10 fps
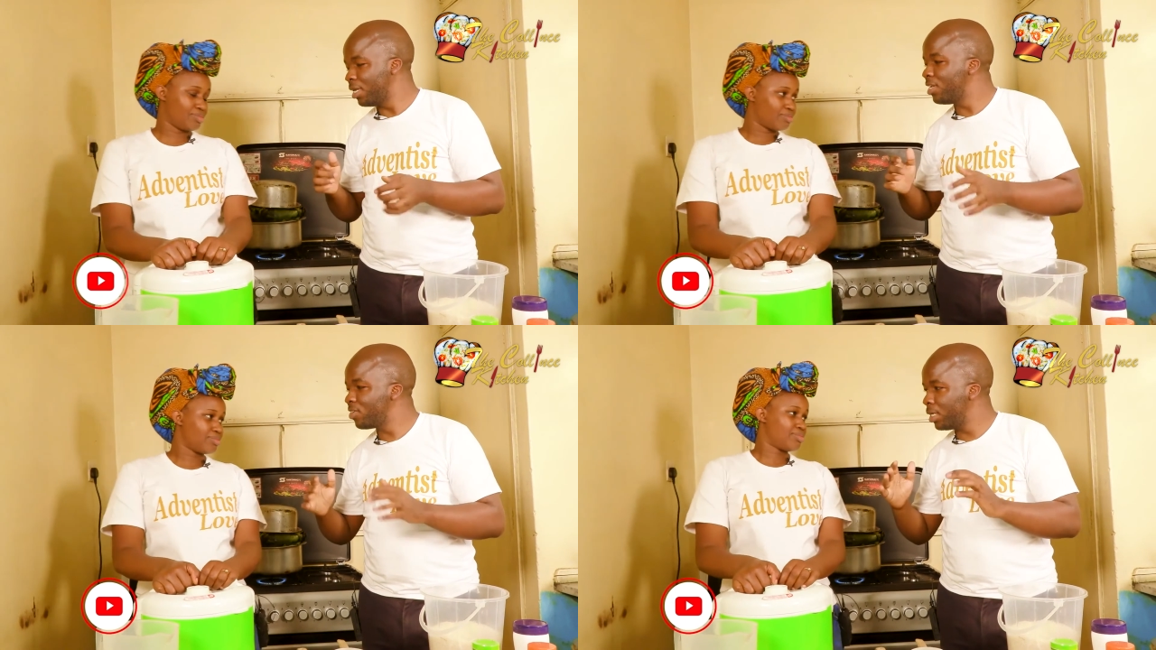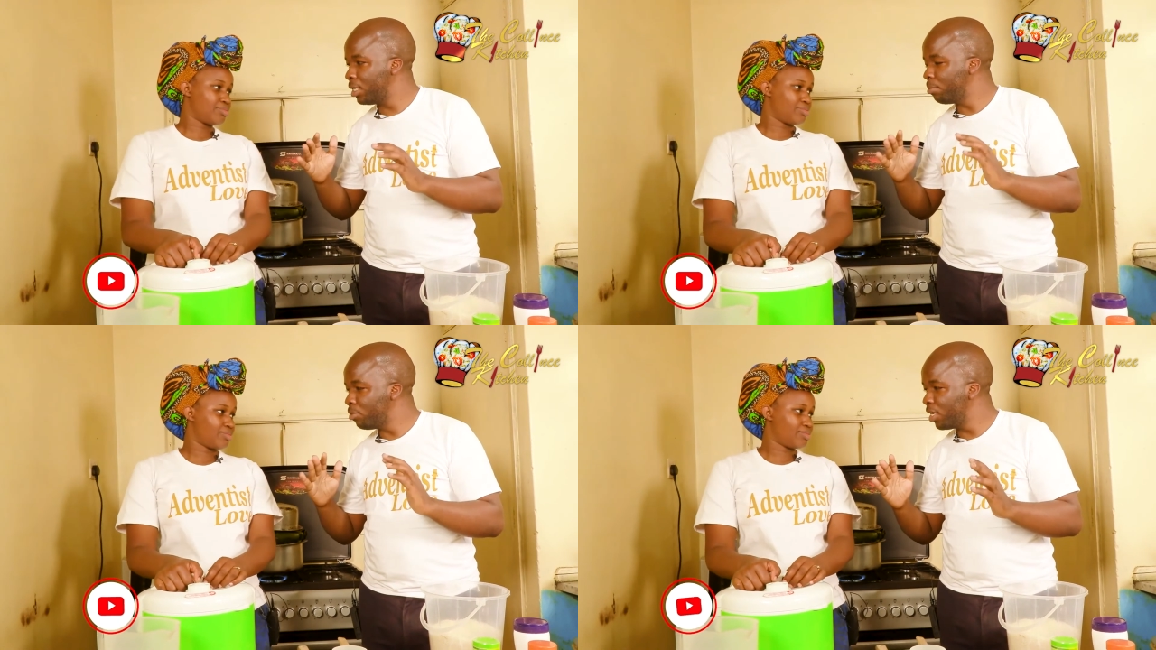
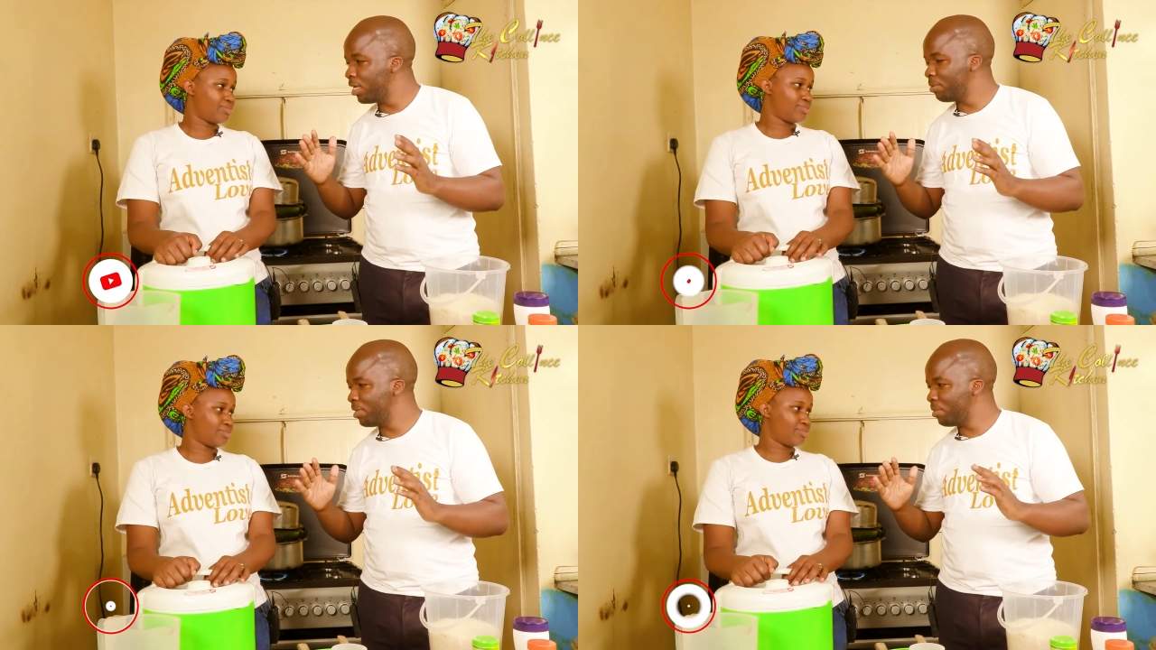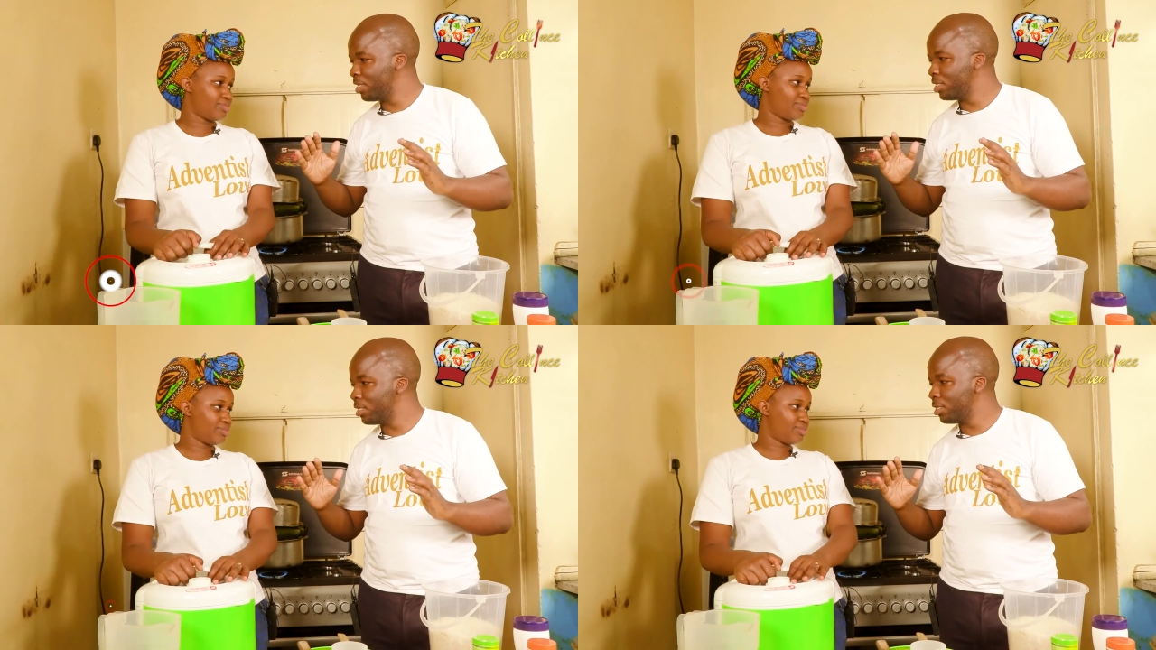Speaker 1: Literally boiling. My
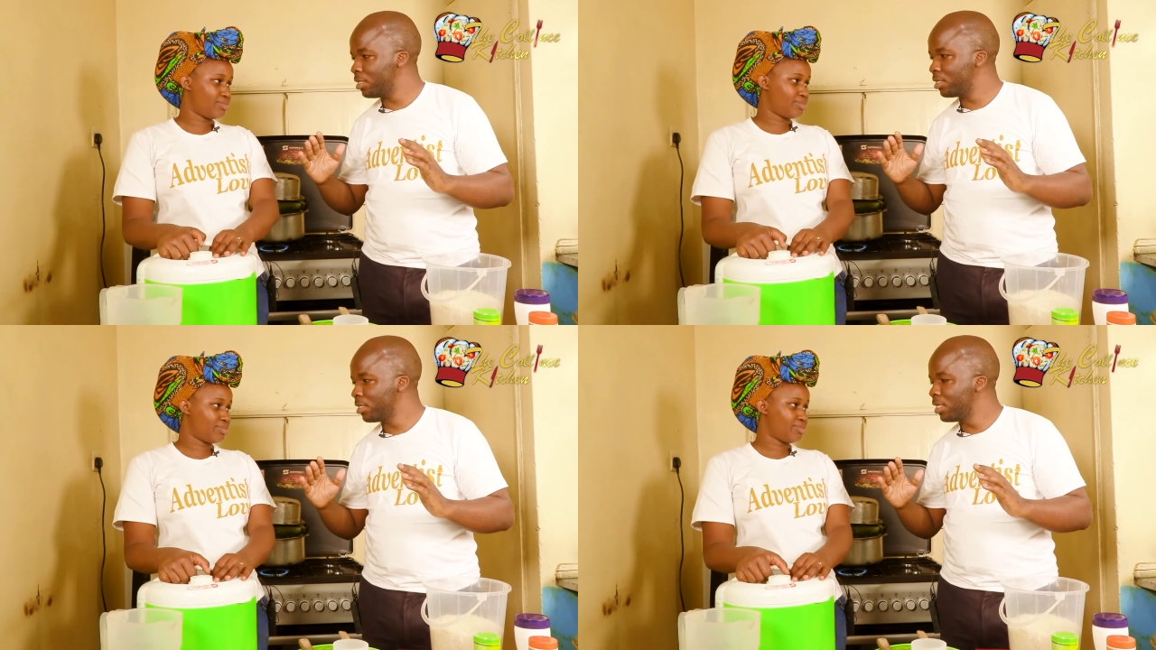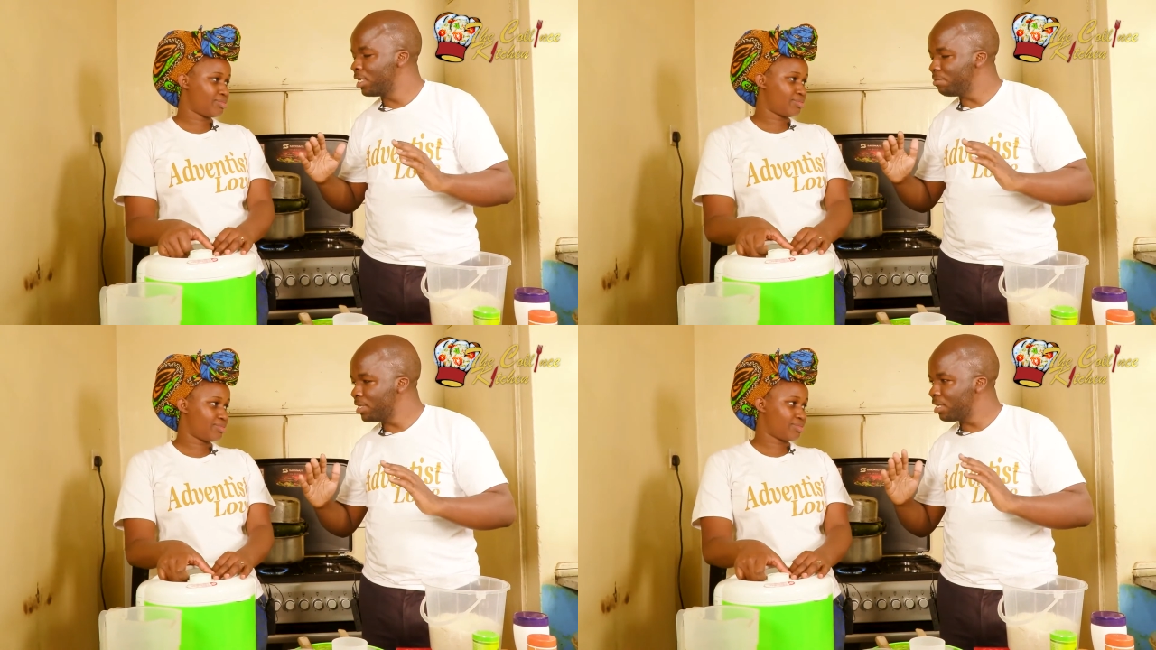mother says,
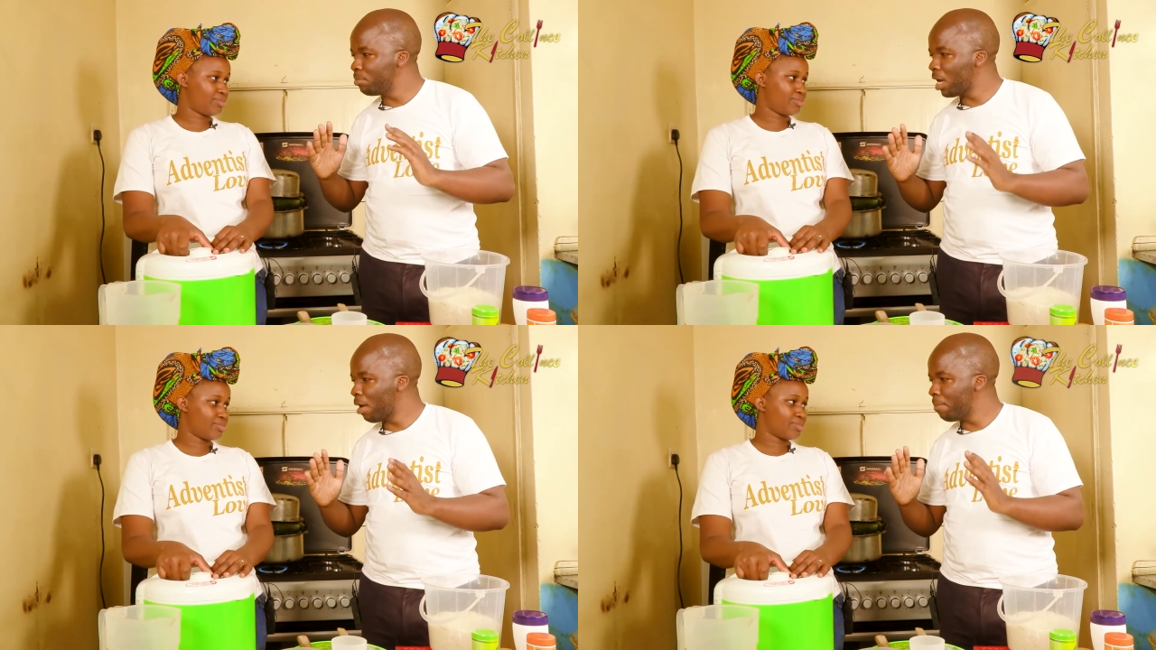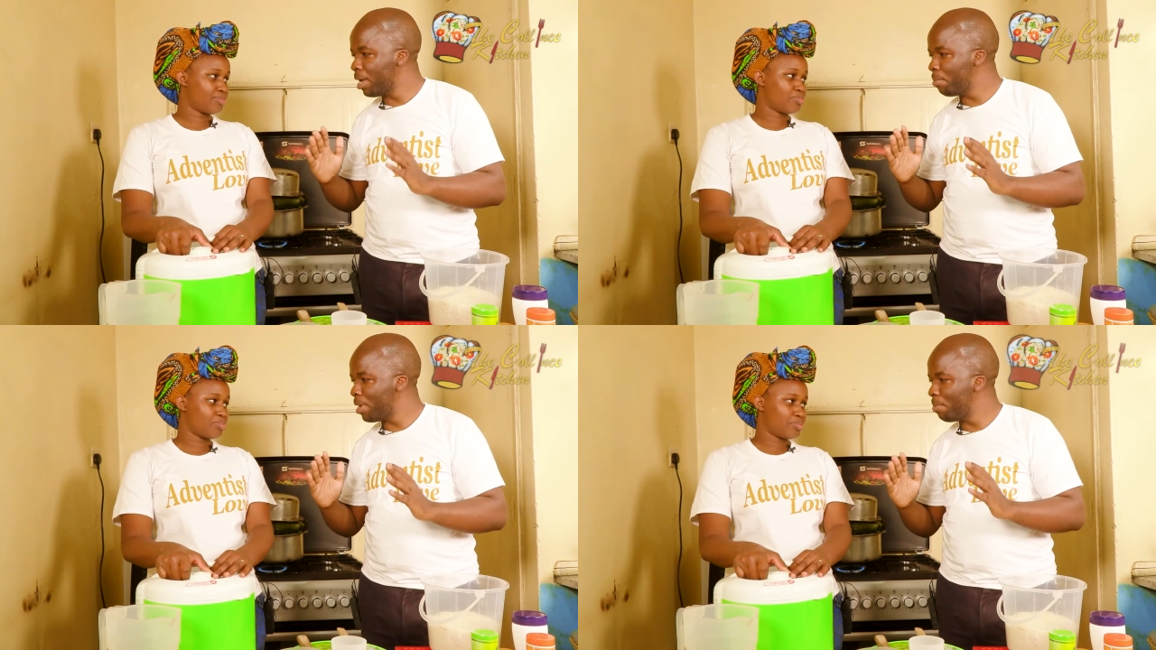imechemka
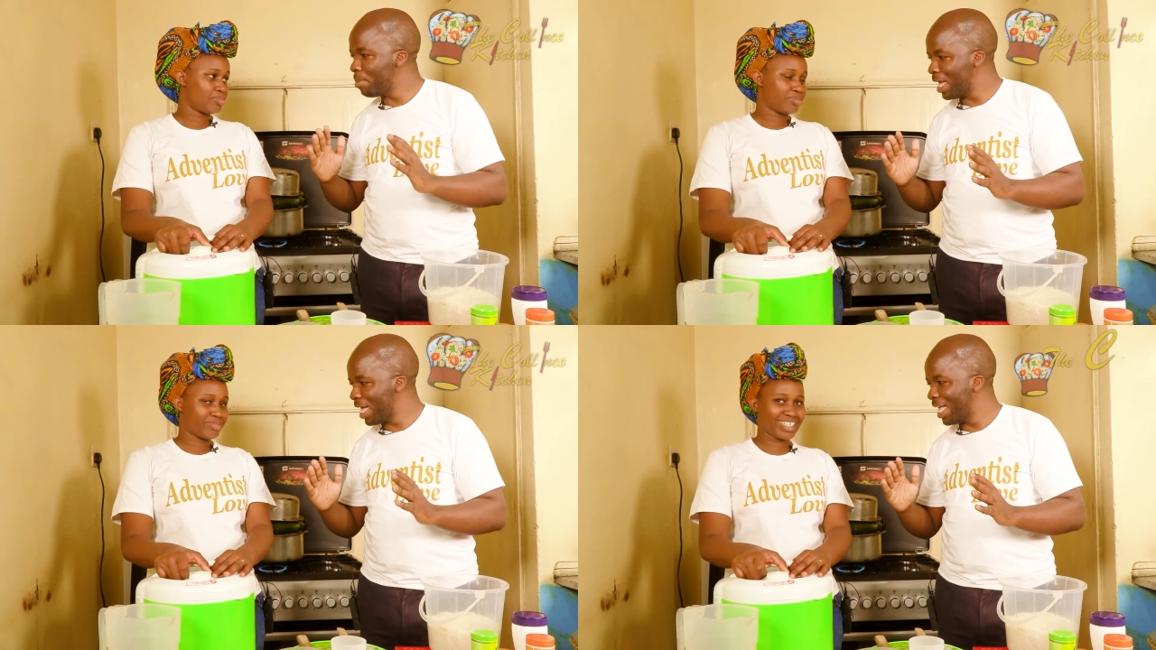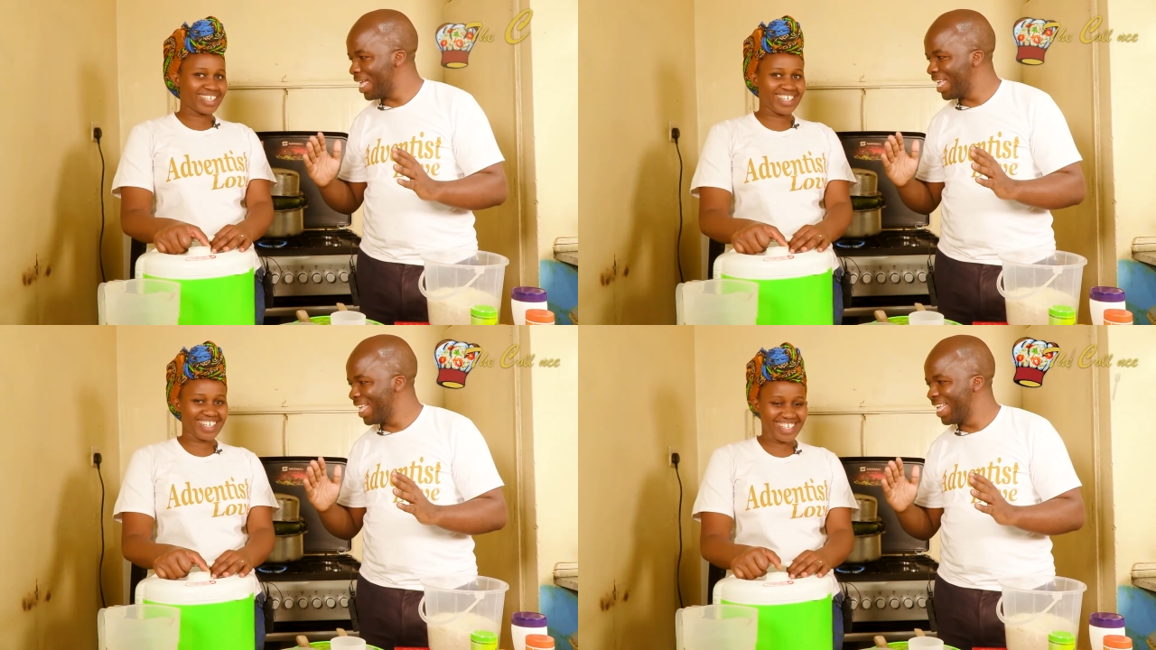pa pa
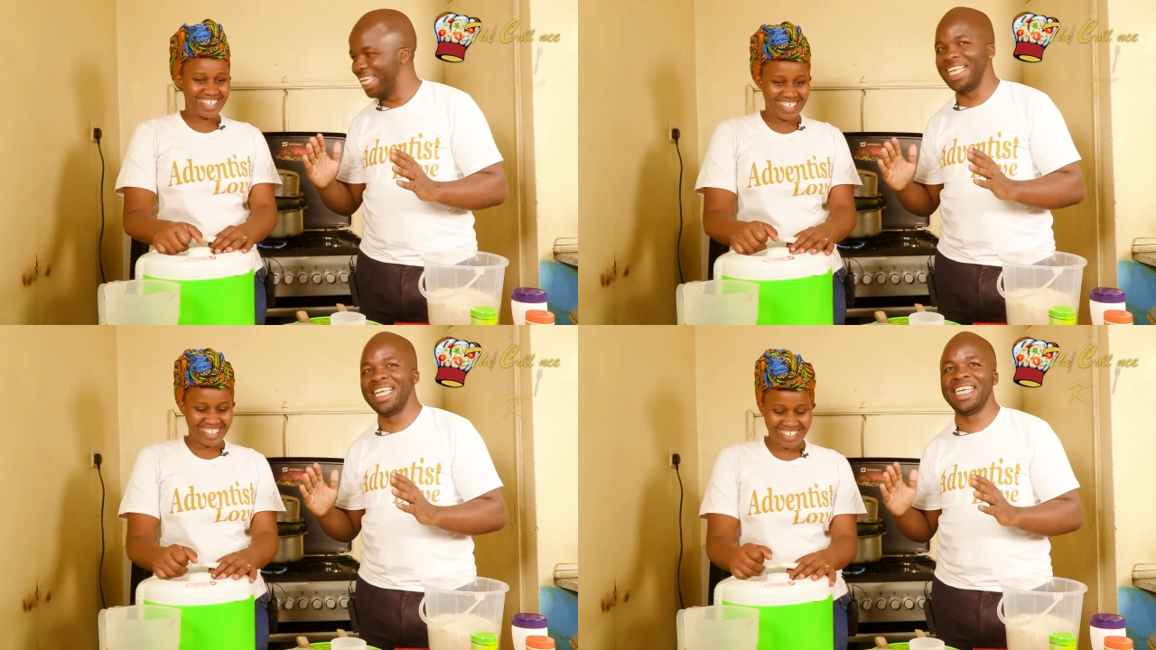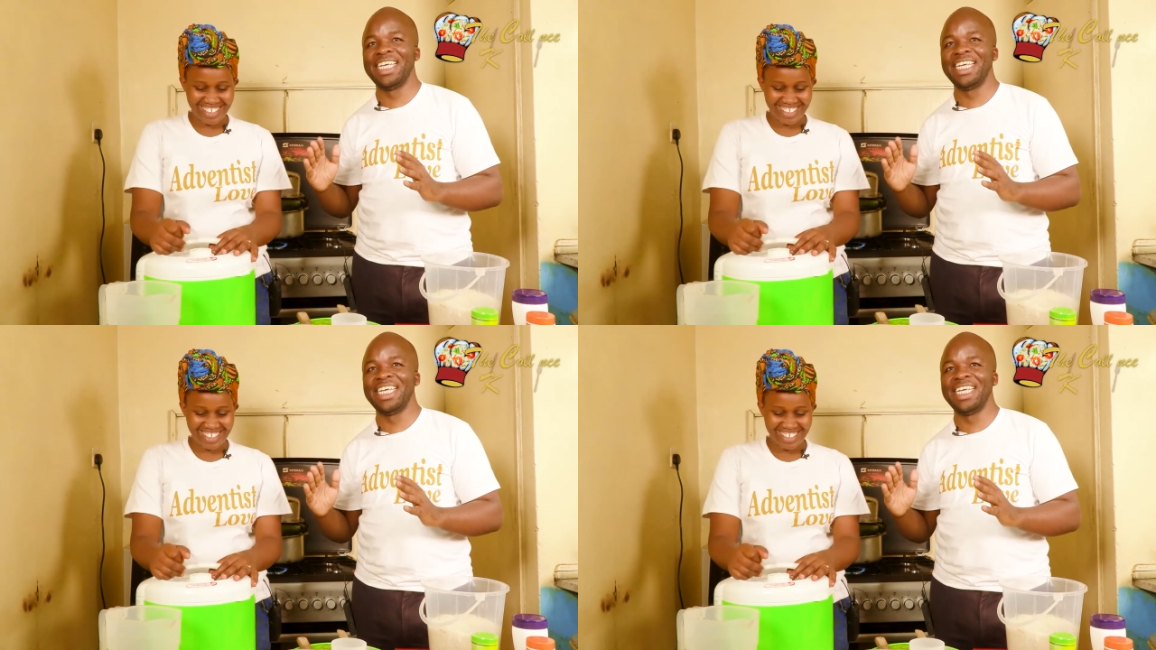pa.